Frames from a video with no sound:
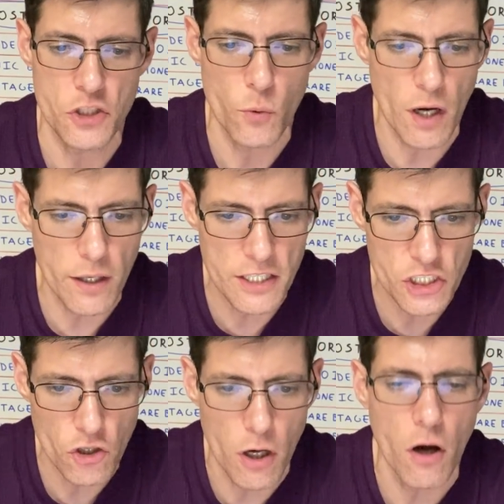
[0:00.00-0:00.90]
So we are going to
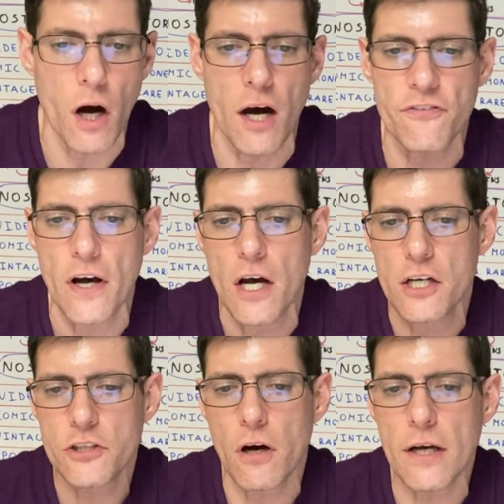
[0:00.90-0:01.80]
start off
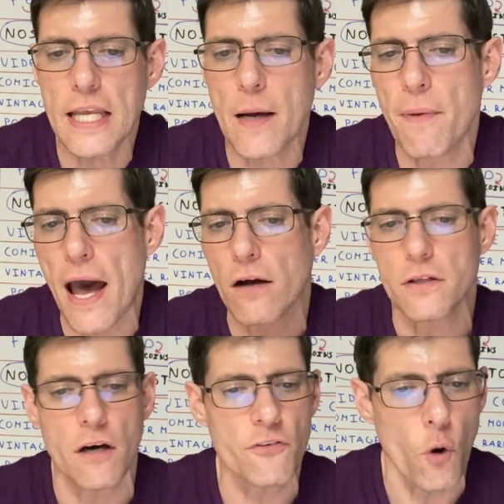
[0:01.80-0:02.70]
talking
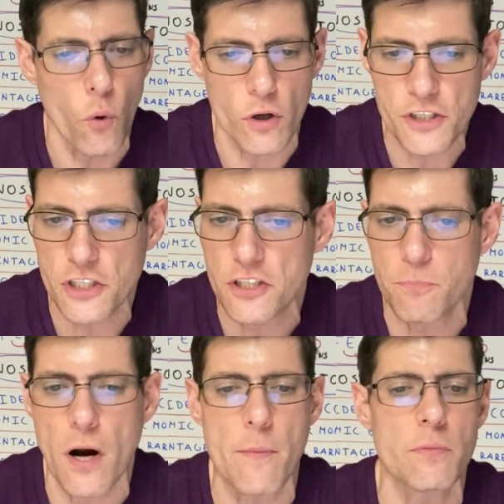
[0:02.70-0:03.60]
about, of course, this
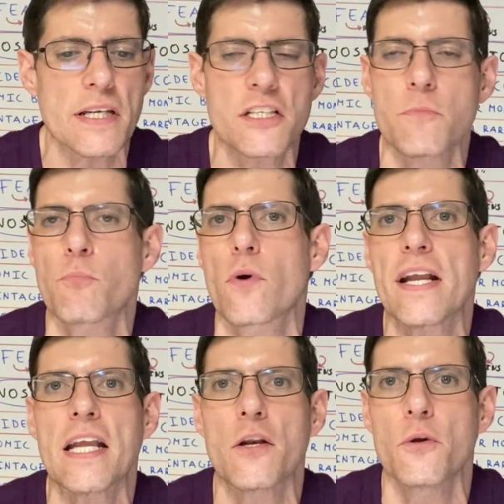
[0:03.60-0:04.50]
probably isn't
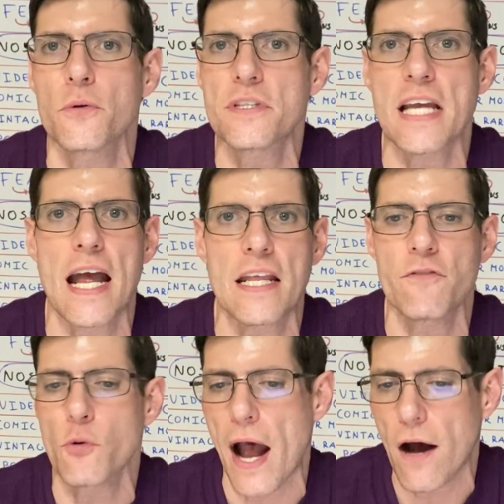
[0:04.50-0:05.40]
breaking news to any of
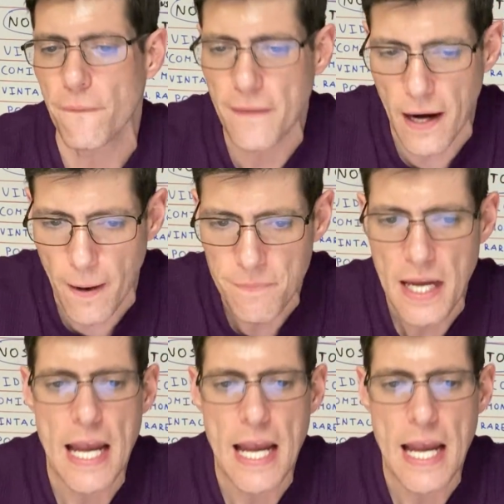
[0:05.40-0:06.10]
you out there,